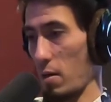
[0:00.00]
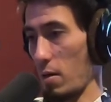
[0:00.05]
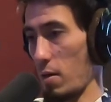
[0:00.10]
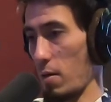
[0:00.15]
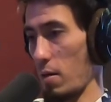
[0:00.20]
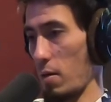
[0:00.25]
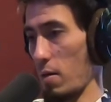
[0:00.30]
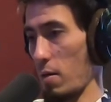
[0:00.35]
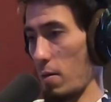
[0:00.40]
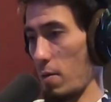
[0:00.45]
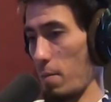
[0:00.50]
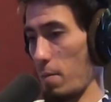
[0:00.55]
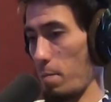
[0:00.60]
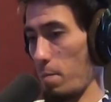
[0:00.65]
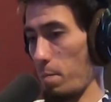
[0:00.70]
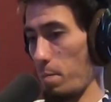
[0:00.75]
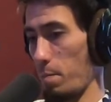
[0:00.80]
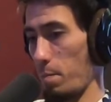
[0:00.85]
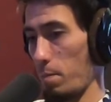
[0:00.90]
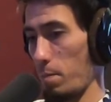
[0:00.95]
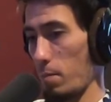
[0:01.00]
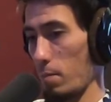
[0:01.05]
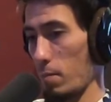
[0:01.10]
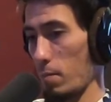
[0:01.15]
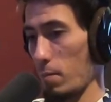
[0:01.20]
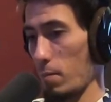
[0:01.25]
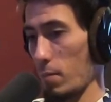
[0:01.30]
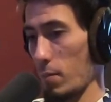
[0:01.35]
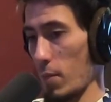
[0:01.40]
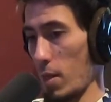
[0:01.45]
And
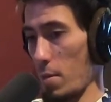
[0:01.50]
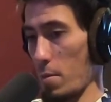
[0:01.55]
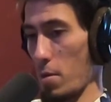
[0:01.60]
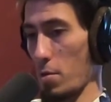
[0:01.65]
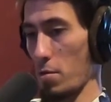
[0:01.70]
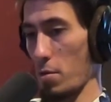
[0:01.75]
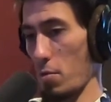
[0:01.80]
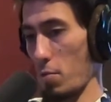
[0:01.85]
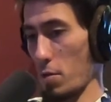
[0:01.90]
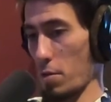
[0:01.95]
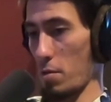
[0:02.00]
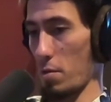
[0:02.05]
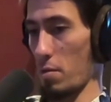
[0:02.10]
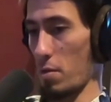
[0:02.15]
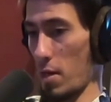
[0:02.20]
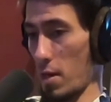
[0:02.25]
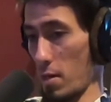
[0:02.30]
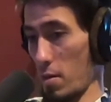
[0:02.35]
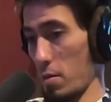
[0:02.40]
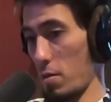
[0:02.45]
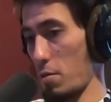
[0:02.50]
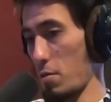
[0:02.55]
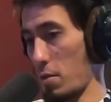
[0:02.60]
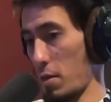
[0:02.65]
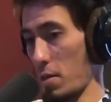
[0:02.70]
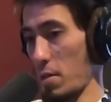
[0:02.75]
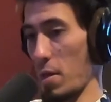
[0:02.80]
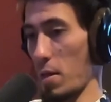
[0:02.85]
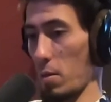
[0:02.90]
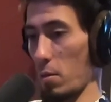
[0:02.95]
those are the ones that you
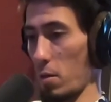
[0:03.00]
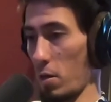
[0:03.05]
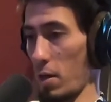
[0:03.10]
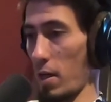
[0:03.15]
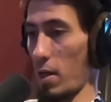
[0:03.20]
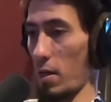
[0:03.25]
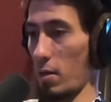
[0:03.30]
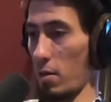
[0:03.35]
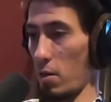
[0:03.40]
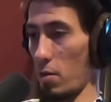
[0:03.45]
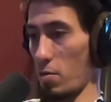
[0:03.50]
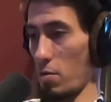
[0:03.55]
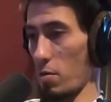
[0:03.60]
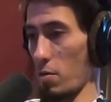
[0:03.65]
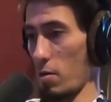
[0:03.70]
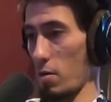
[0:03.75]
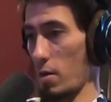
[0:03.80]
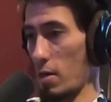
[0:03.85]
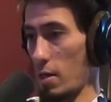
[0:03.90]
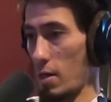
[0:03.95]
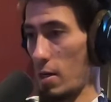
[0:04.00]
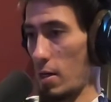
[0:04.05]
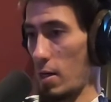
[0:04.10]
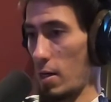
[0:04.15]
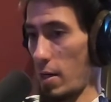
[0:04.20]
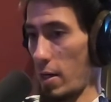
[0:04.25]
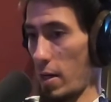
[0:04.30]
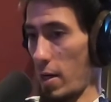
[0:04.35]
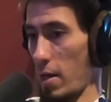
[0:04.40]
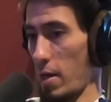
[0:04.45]
can then look at closer
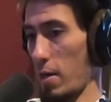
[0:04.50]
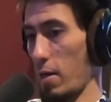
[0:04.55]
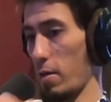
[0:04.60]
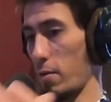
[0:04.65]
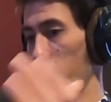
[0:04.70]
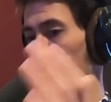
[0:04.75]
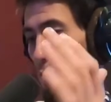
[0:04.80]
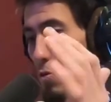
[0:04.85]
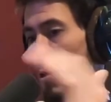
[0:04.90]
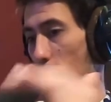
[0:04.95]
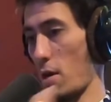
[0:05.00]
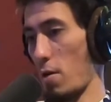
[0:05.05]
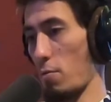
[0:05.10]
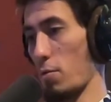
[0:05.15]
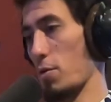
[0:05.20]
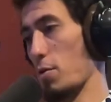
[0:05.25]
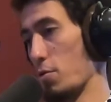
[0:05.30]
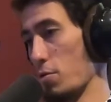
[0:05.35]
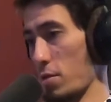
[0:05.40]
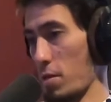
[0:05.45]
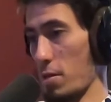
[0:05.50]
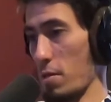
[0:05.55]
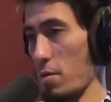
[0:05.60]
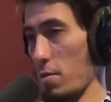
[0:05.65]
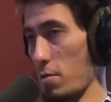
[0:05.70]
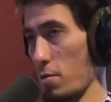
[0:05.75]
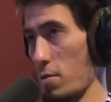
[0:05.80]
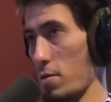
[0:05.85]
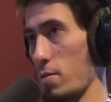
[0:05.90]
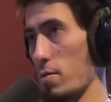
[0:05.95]
and try reducing
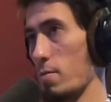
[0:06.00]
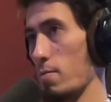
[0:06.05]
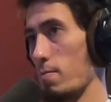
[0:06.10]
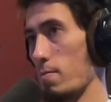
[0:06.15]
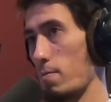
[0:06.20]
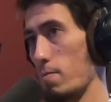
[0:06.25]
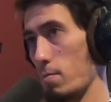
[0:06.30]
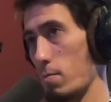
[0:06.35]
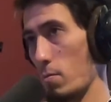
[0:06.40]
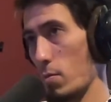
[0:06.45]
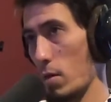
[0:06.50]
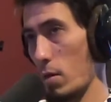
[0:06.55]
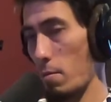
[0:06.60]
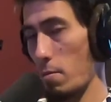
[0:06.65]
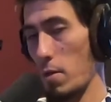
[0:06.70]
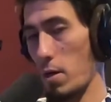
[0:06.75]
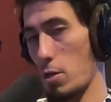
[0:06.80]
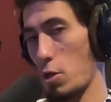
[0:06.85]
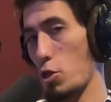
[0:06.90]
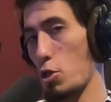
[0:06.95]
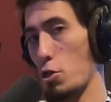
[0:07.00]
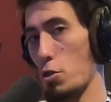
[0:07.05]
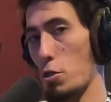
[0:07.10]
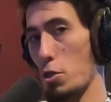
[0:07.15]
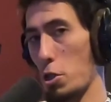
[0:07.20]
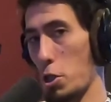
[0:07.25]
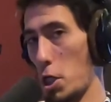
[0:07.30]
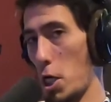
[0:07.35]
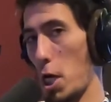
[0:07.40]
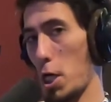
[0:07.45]
those in a much
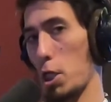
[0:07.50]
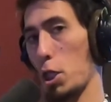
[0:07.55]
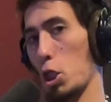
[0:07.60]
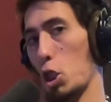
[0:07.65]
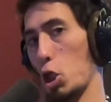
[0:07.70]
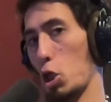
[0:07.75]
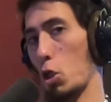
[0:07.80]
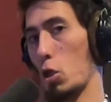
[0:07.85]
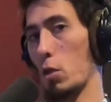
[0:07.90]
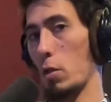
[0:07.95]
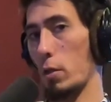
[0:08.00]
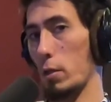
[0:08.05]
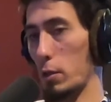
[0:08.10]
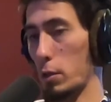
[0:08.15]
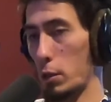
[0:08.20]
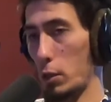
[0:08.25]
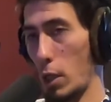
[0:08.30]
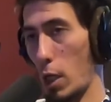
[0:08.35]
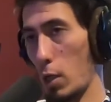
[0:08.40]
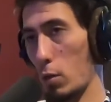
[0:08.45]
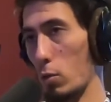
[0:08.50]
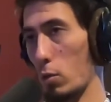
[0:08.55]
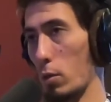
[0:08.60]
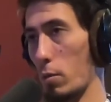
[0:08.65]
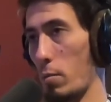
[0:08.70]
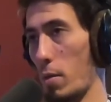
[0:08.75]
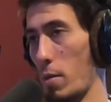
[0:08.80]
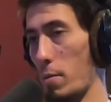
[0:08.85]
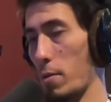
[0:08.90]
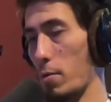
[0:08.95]
gentler and subtle
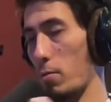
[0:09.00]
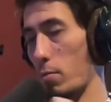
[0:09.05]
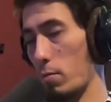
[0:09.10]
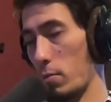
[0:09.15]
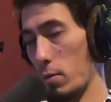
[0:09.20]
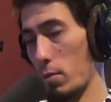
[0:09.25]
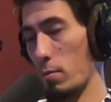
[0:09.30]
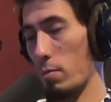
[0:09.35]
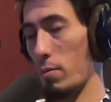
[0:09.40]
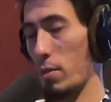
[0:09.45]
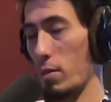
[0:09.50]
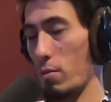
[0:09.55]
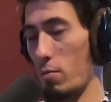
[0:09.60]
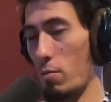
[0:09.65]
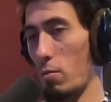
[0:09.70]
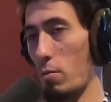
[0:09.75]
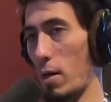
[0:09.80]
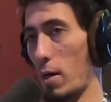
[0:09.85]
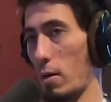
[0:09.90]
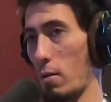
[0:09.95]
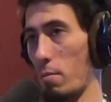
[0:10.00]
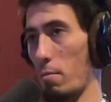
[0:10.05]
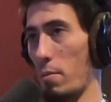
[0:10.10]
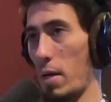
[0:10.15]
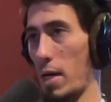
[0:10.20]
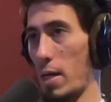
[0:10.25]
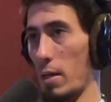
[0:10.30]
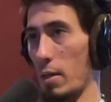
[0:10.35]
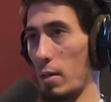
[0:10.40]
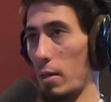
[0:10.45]
and maybe a little bit of a wider
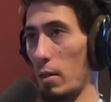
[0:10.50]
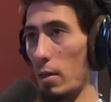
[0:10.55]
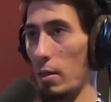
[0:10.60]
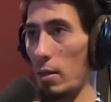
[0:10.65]
band.